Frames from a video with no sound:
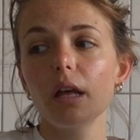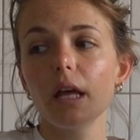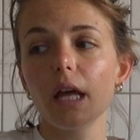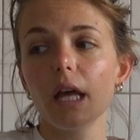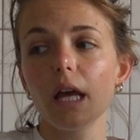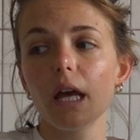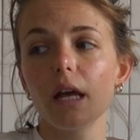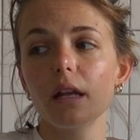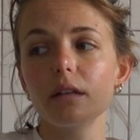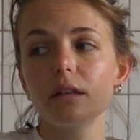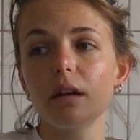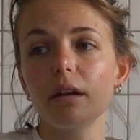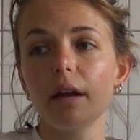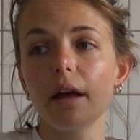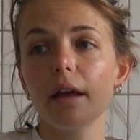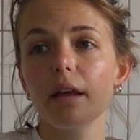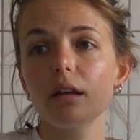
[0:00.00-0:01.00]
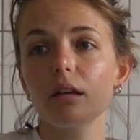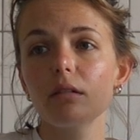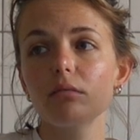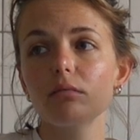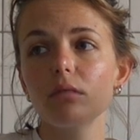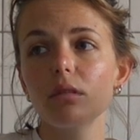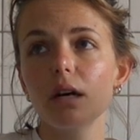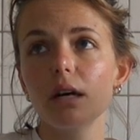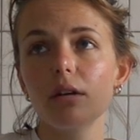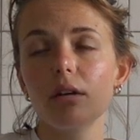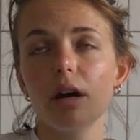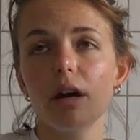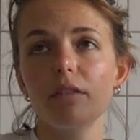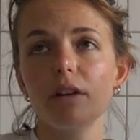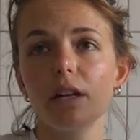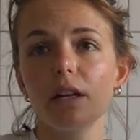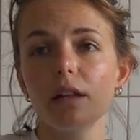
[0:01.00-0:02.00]
and tonight I don't
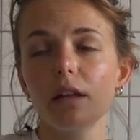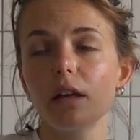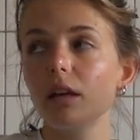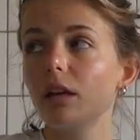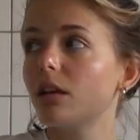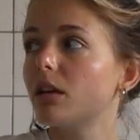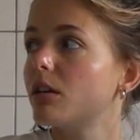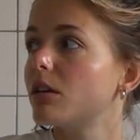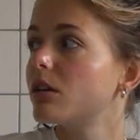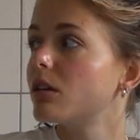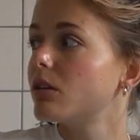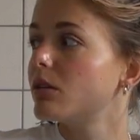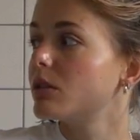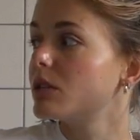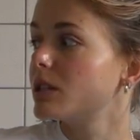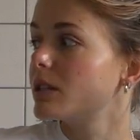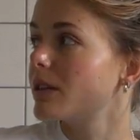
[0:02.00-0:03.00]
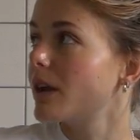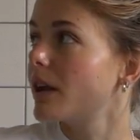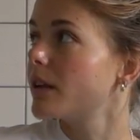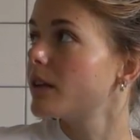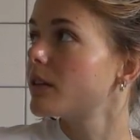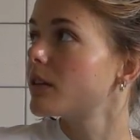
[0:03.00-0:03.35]
have anything, which is nice.